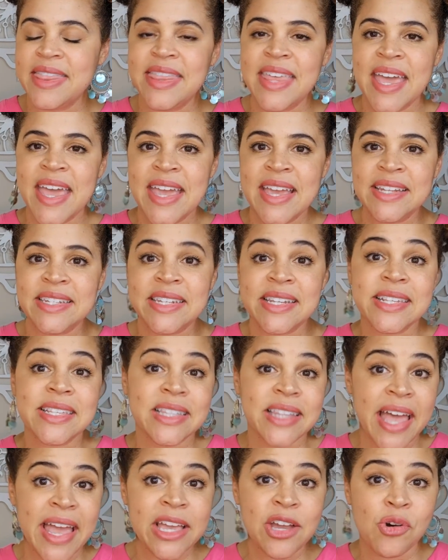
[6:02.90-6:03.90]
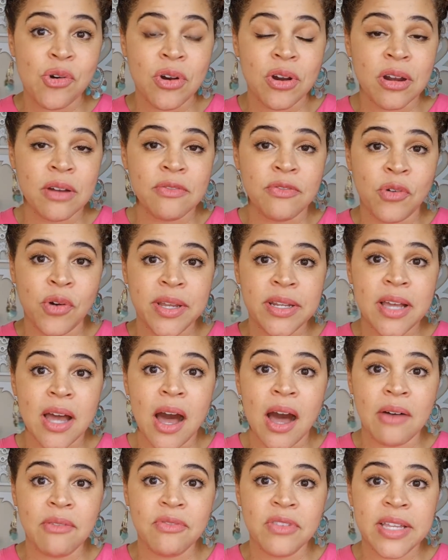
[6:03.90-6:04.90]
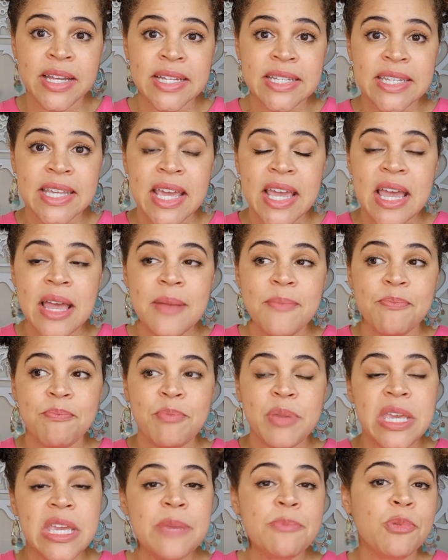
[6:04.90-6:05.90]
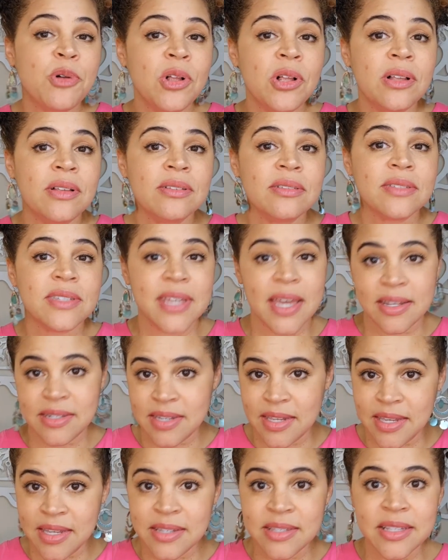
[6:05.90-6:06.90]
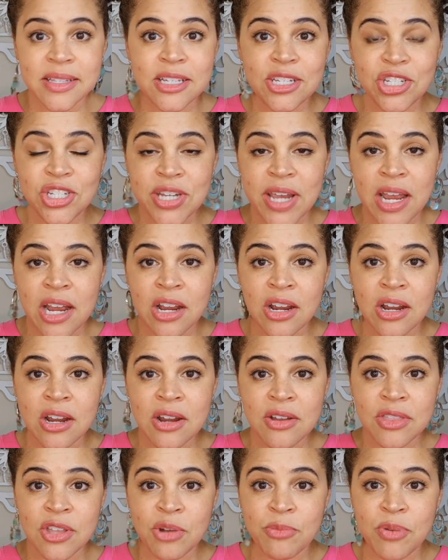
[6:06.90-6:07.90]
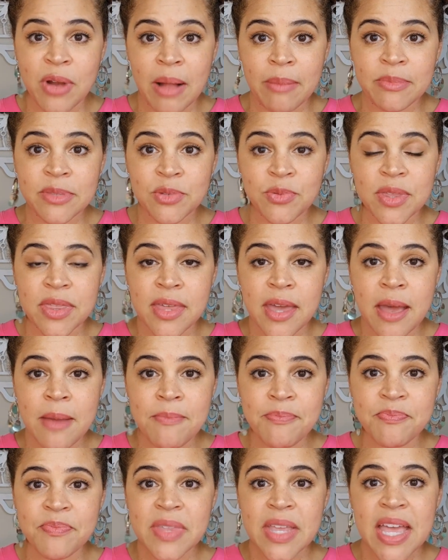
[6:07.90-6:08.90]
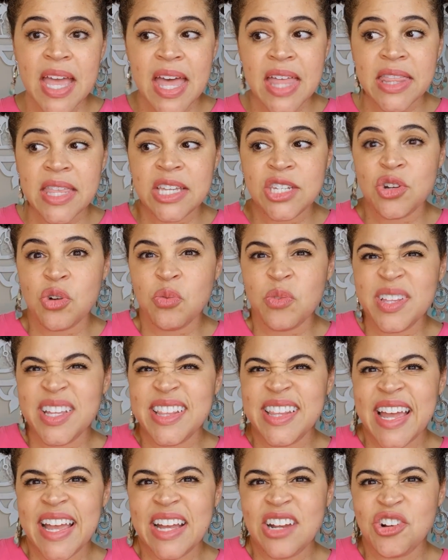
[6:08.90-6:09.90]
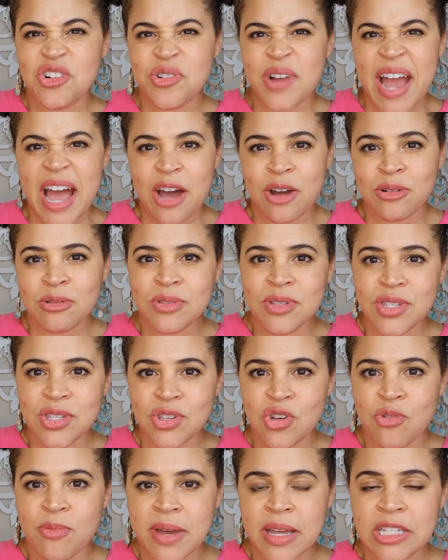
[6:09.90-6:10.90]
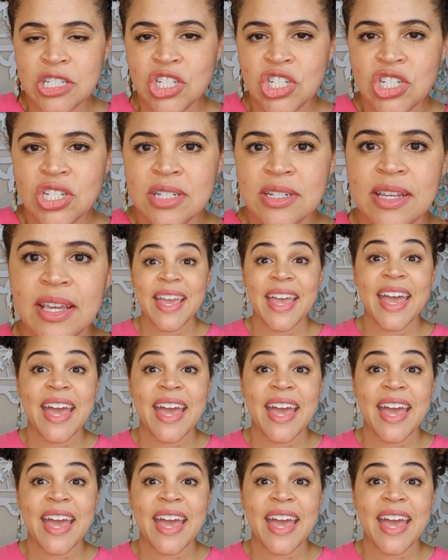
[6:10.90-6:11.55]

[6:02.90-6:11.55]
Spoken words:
They dislike or avoid conflict. People tend to easily share their problems with them. They don't really like crowds so much.